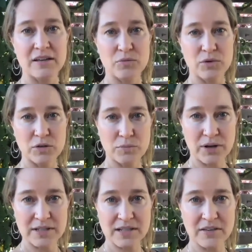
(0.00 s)
When you
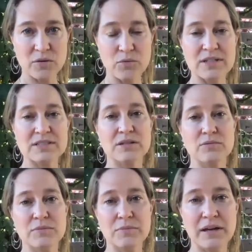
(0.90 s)
press on the wrist, it
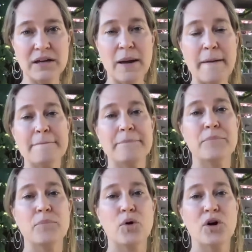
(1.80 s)
would be
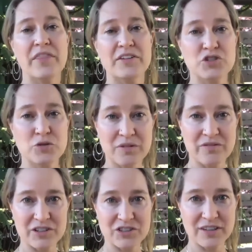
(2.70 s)
more at the
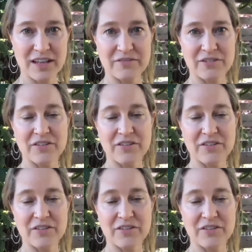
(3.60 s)
superficial level.